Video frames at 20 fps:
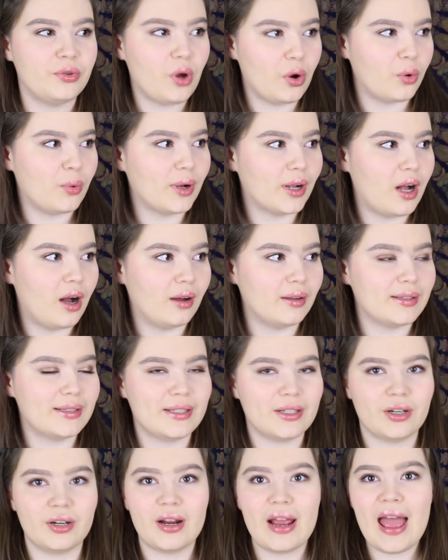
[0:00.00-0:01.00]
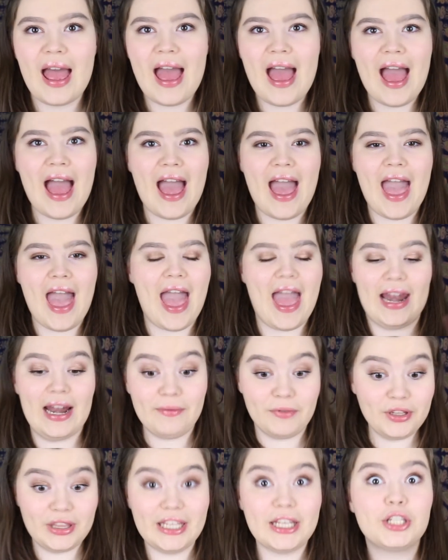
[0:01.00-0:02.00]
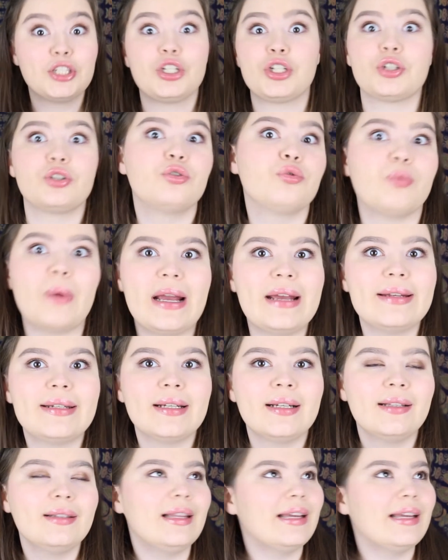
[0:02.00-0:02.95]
go to a concert and everything is just great.